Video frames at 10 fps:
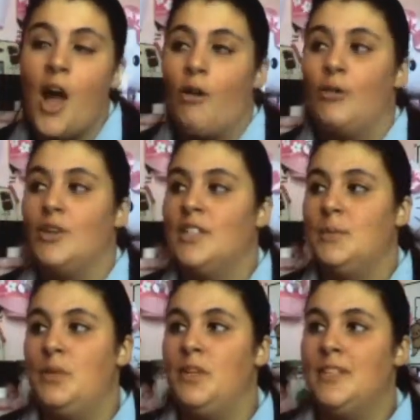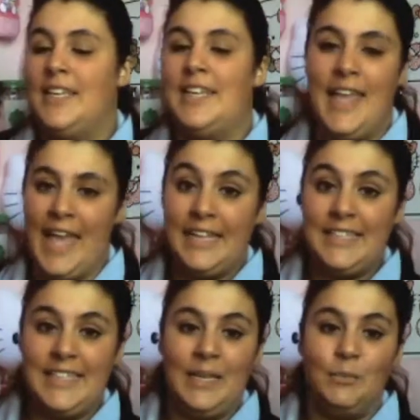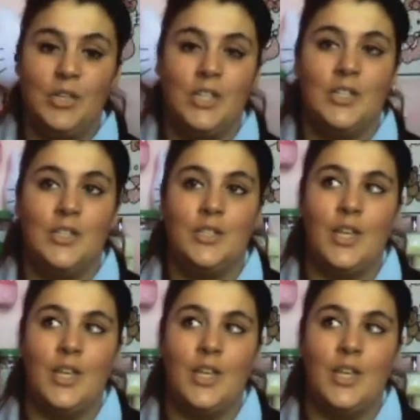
i'm going to be using A Team because